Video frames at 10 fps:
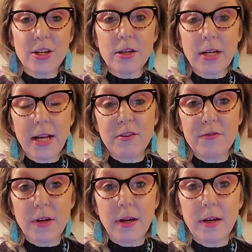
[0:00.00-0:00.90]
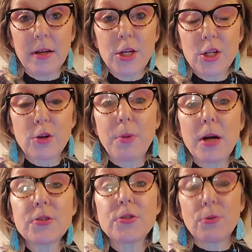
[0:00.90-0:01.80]
you're kind of uh, you're
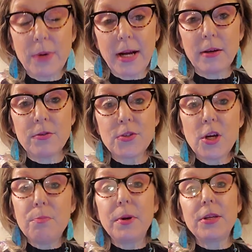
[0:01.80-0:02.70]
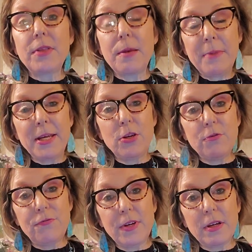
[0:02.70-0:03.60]
bossed around, but they make
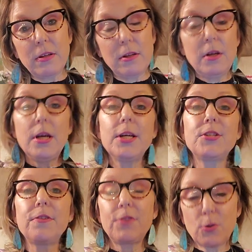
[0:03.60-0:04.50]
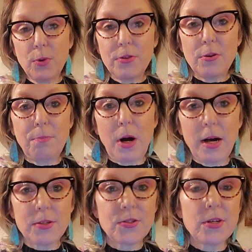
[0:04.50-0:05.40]
you feel as if you're with the
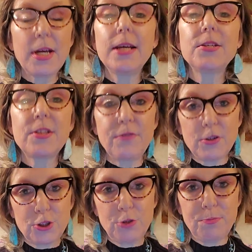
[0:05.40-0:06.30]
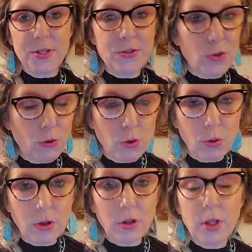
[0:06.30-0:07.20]
boss, as if you should be so
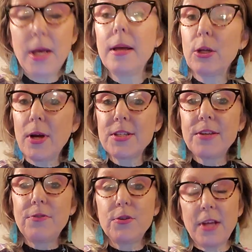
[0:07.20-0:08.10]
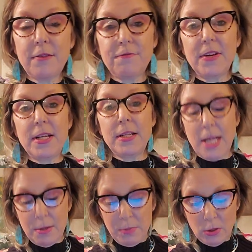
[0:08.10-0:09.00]
cool, you know, as if you then fit
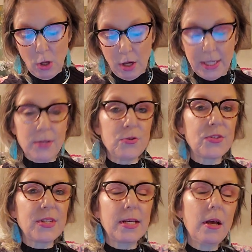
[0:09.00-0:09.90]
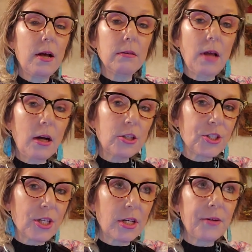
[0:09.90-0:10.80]
in and belong. And you see
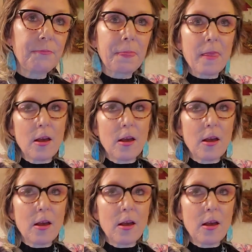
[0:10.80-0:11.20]
larger